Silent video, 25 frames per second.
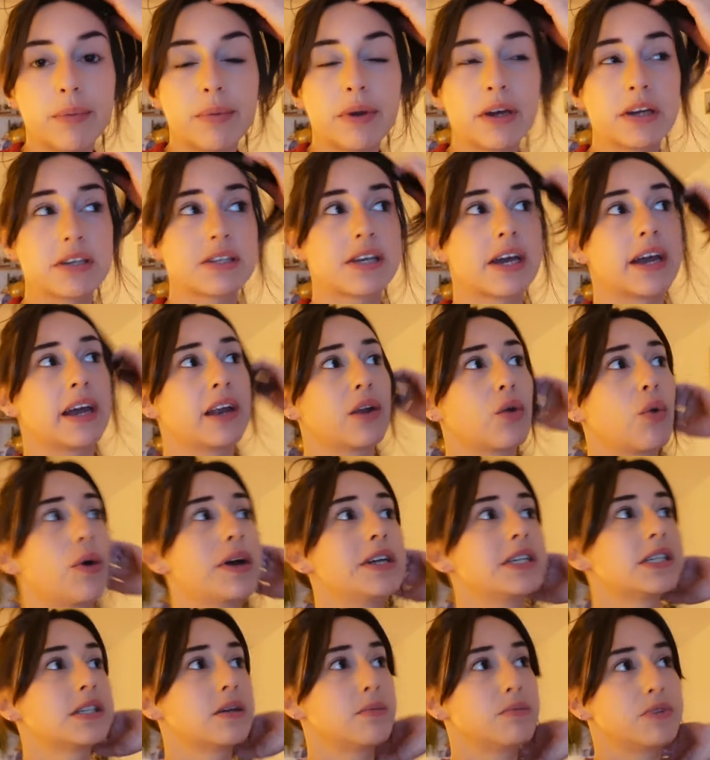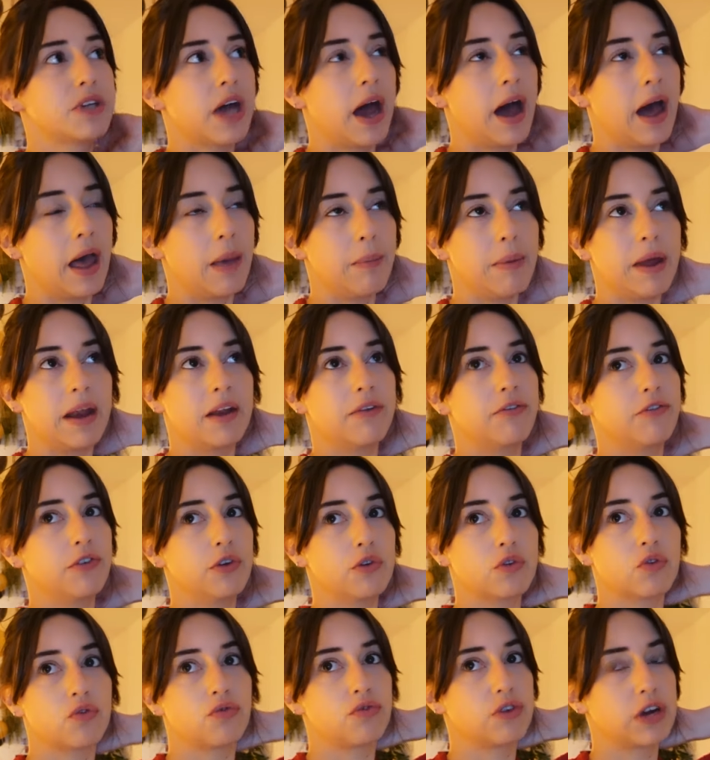because I had quite some time and it
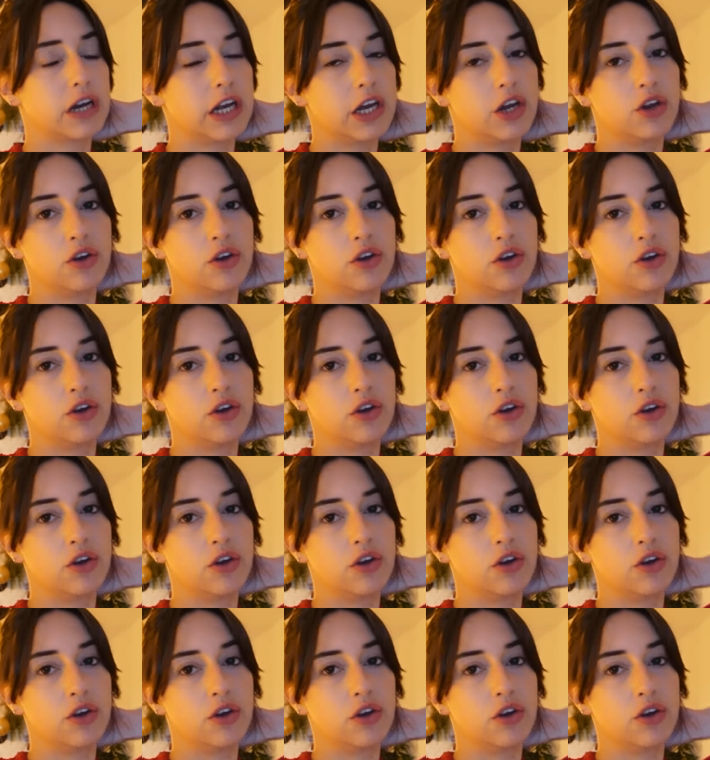feels really